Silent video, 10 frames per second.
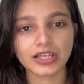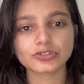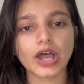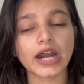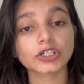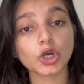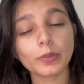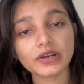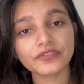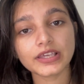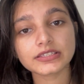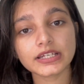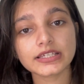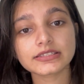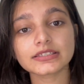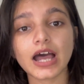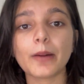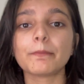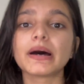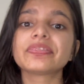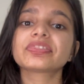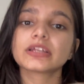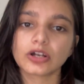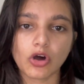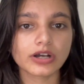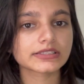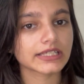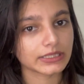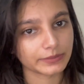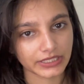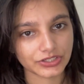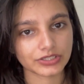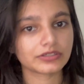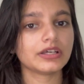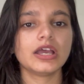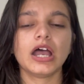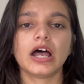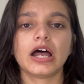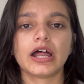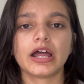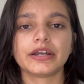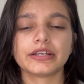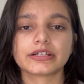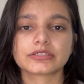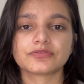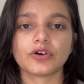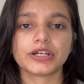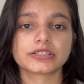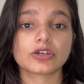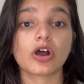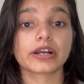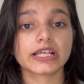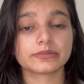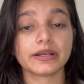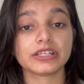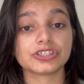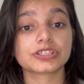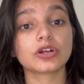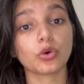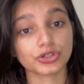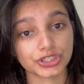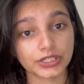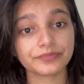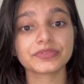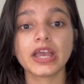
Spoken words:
So HacktoberFest is a month-long celebration and it's organized by DigitalOcean.